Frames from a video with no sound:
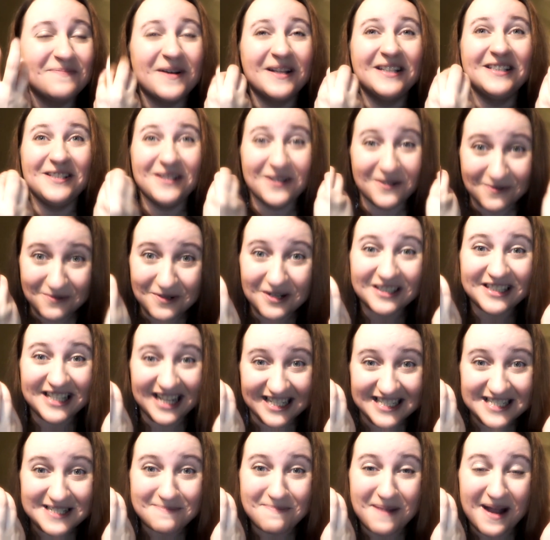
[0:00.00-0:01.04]
but you would
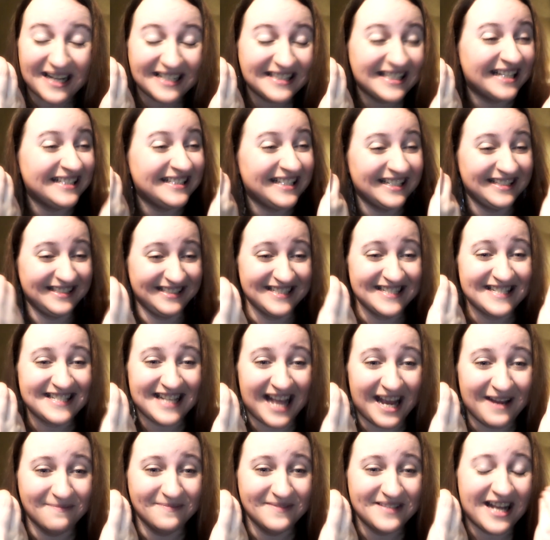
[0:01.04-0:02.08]
expect that at the
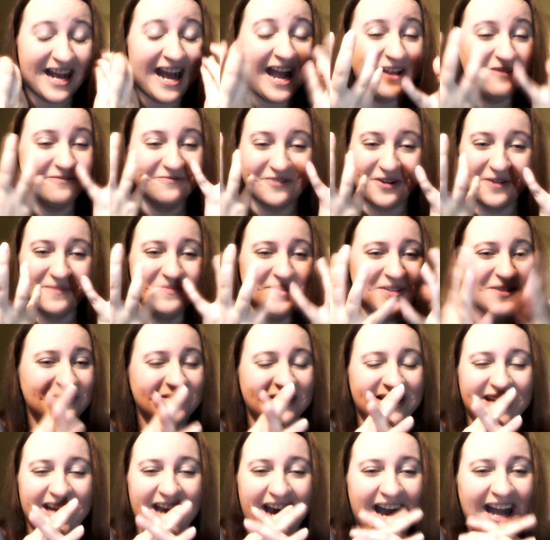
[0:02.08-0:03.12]
same time from
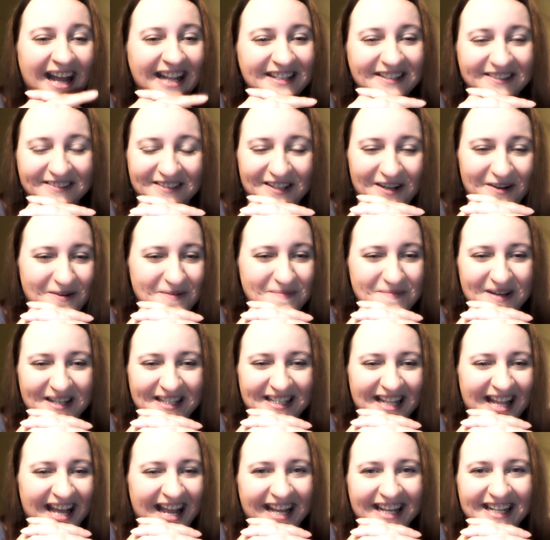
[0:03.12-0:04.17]
Yoongi. I don't know,
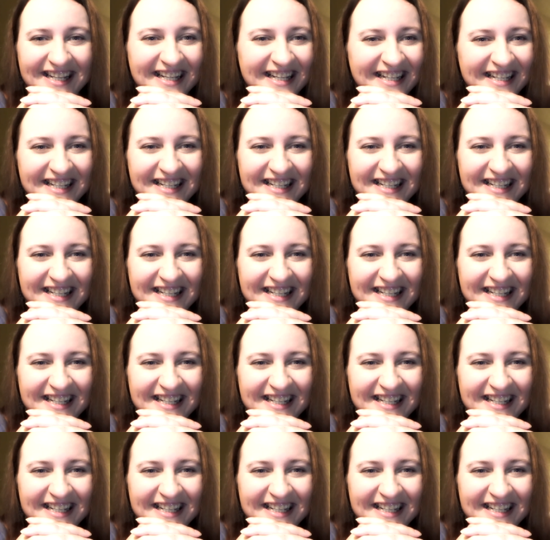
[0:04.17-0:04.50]
but, like,